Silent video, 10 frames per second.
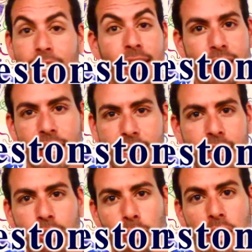listen
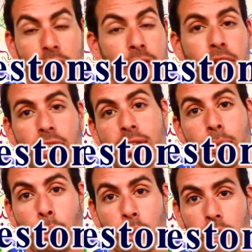to the different
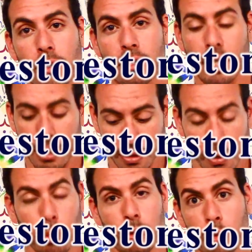testimonials that I
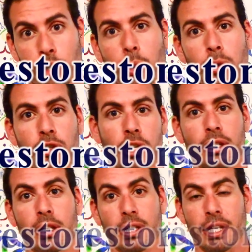will show you just
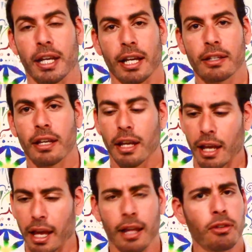in a second,
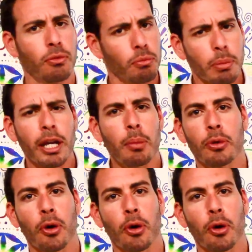and make up your